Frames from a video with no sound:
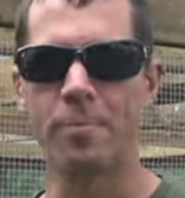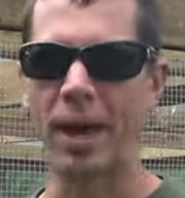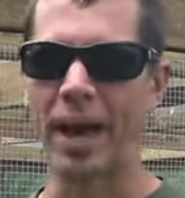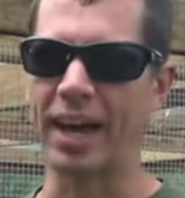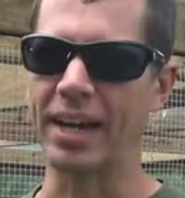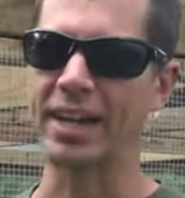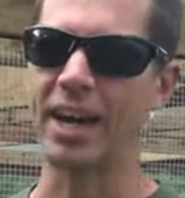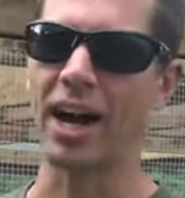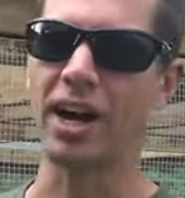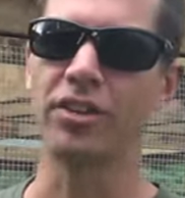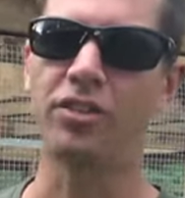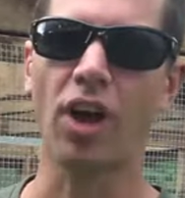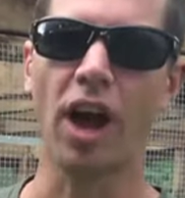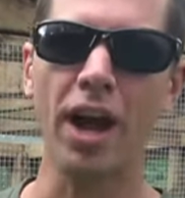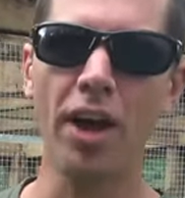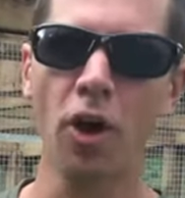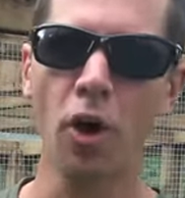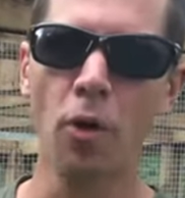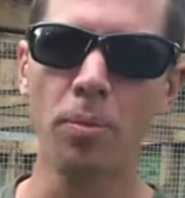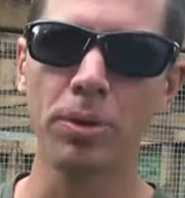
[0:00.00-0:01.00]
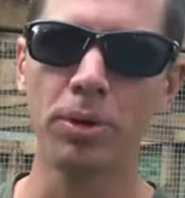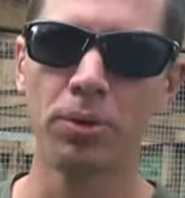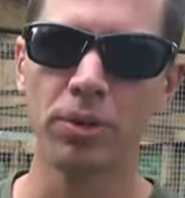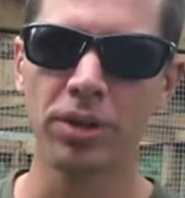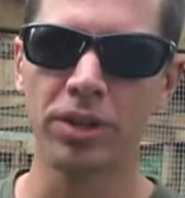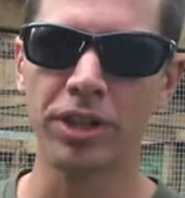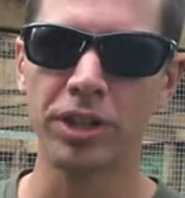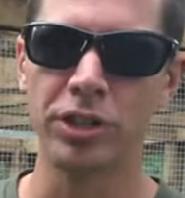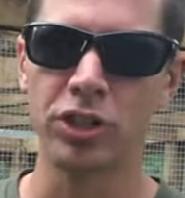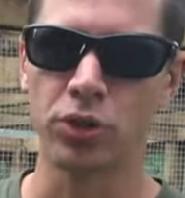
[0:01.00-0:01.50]
man, guys, I hope you
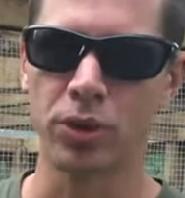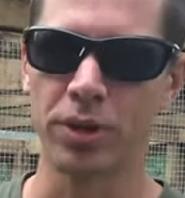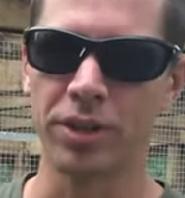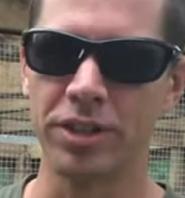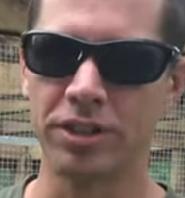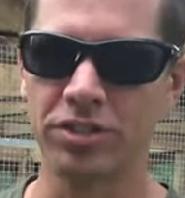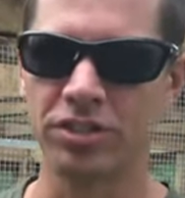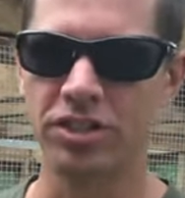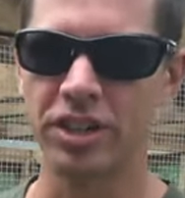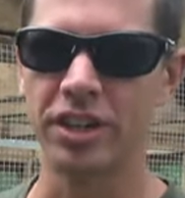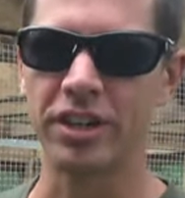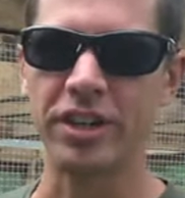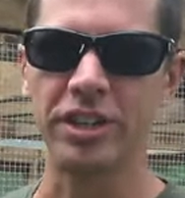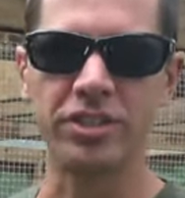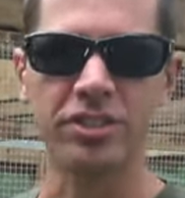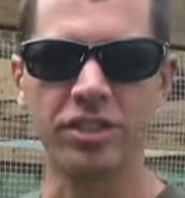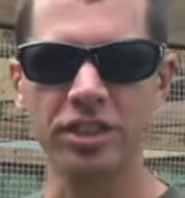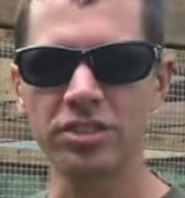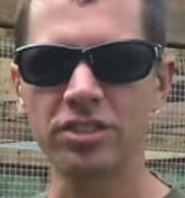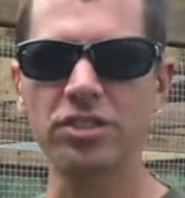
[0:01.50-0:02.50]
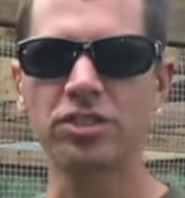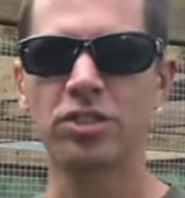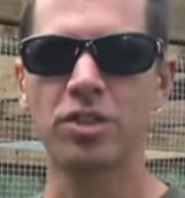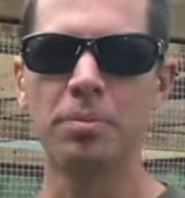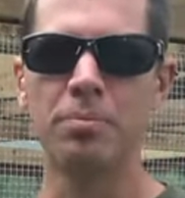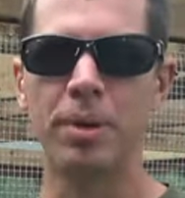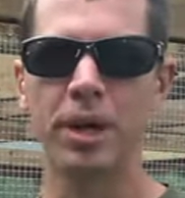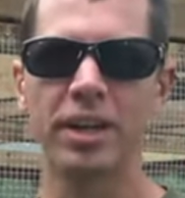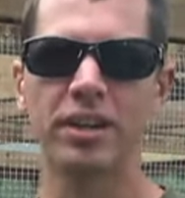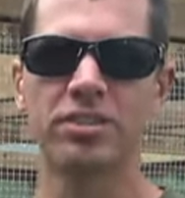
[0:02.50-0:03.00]
really enjoy this series. This is the
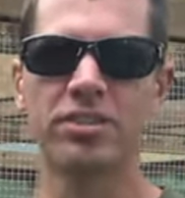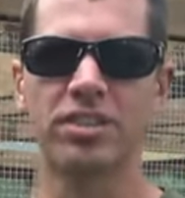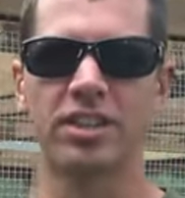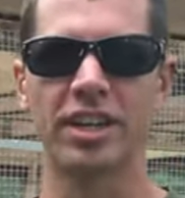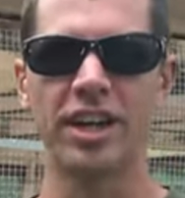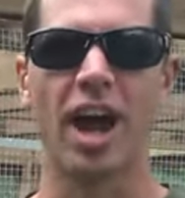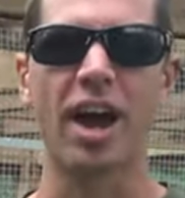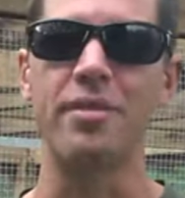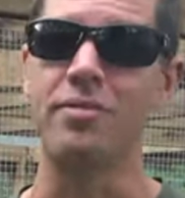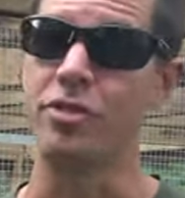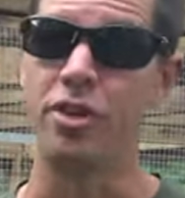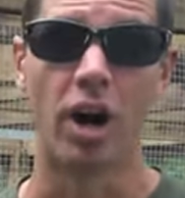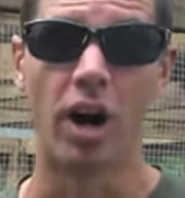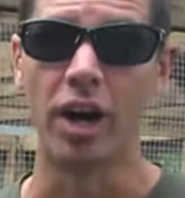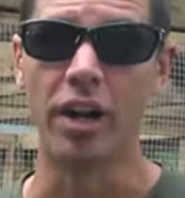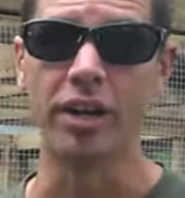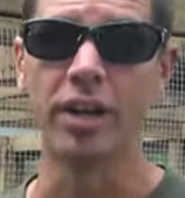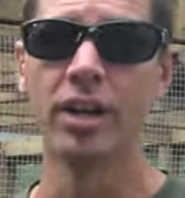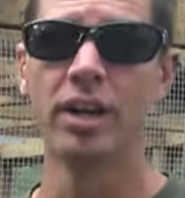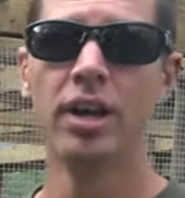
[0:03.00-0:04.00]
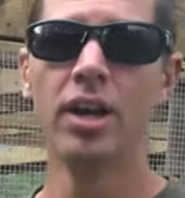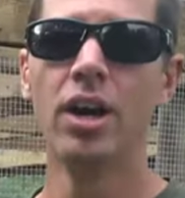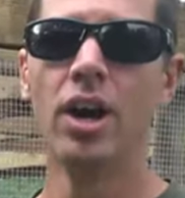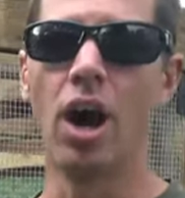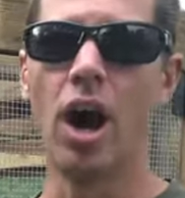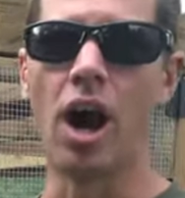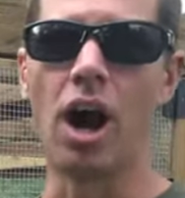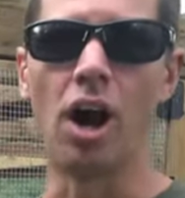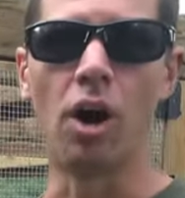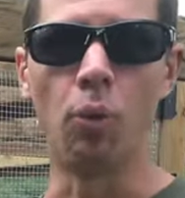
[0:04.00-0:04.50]
biggest thing I've done
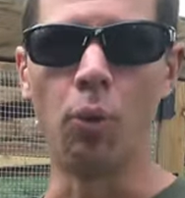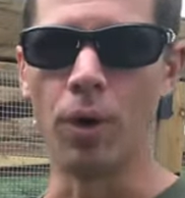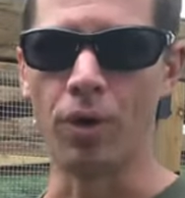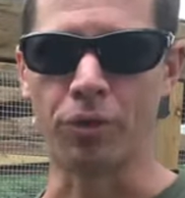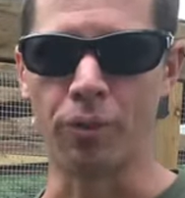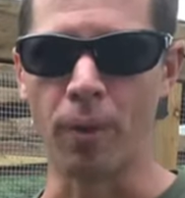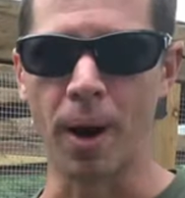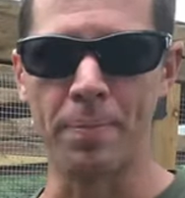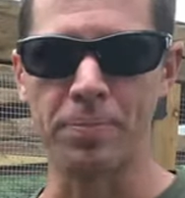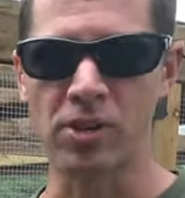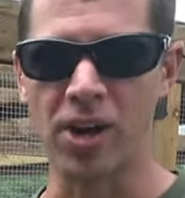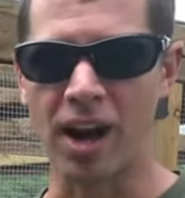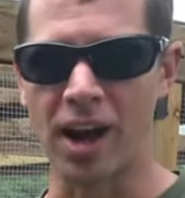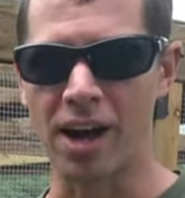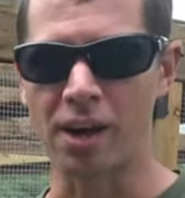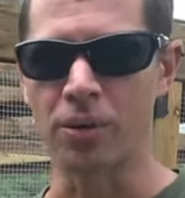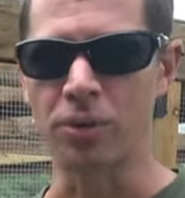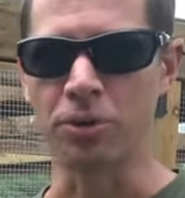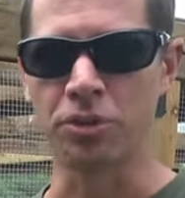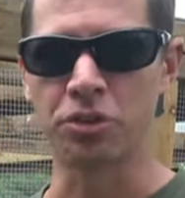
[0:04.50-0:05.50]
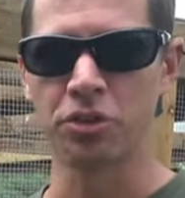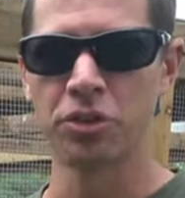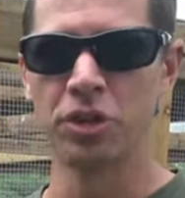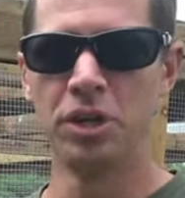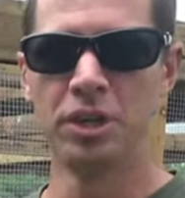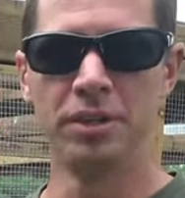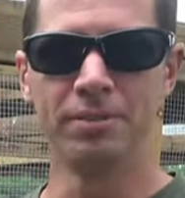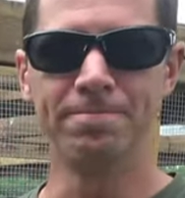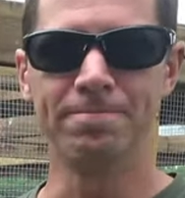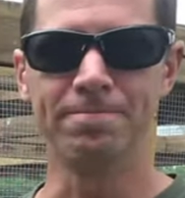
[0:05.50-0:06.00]
with reptiles
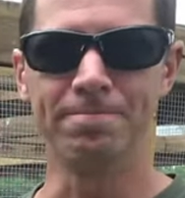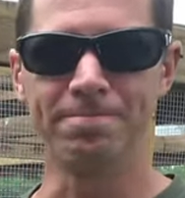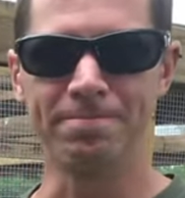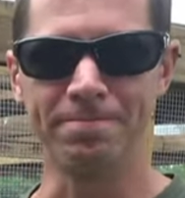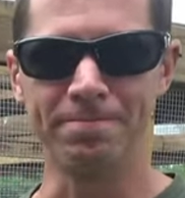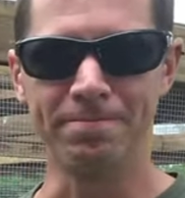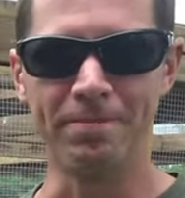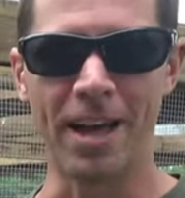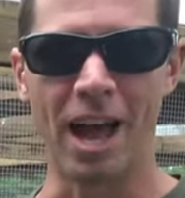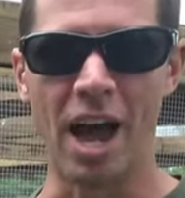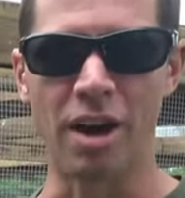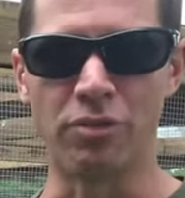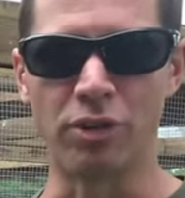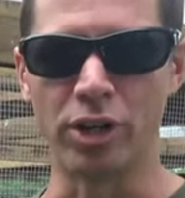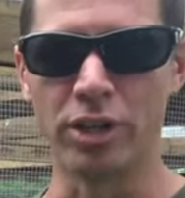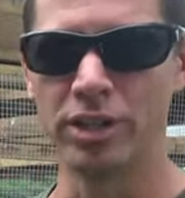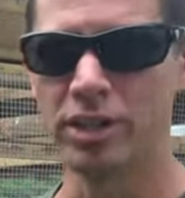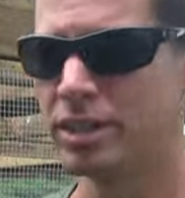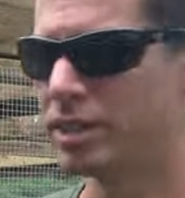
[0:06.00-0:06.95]
ever.